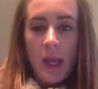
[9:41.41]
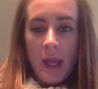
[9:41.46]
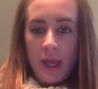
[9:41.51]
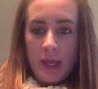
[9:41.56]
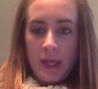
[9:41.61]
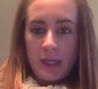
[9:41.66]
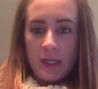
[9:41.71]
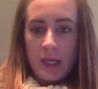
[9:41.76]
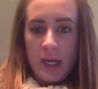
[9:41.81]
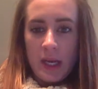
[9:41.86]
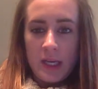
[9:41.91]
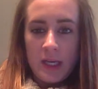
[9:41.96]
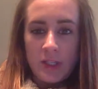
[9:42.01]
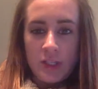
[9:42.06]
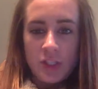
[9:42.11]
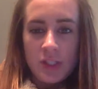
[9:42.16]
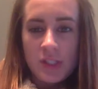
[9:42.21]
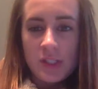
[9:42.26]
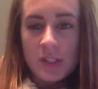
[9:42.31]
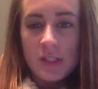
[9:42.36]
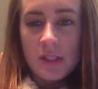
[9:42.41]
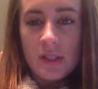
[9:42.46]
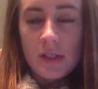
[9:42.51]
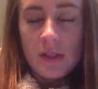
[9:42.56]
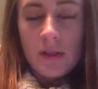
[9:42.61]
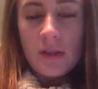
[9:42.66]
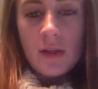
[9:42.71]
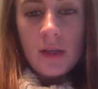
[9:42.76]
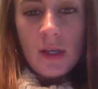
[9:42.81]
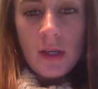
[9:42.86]
and kind of just
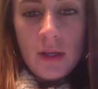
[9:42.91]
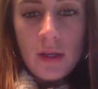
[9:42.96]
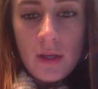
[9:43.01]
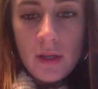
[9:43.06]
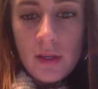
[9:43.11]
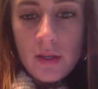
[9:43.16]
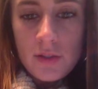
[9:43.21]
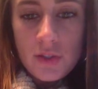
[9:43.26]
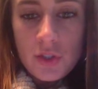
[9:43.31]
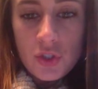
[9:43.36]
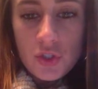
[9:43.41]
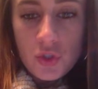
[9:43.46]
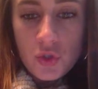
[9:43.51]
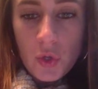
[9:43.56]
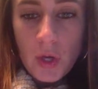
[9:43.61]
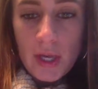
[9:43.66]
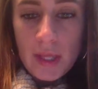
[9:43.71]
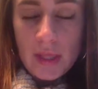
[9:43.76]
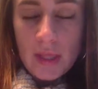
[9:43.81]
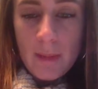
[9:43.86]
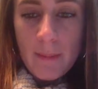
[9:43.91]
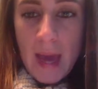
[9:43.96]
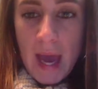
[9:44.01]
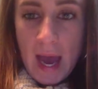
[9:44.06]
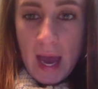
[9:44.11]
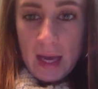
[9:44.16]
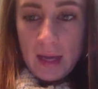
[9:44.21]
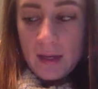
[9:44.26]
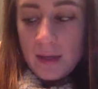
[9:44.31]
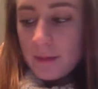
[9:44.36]
destroying the
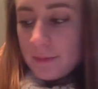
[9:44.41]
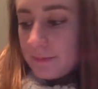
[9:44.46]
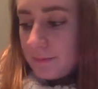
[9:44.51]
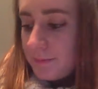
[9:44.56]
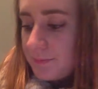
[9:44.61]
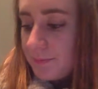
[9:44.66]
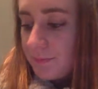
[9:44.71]
back.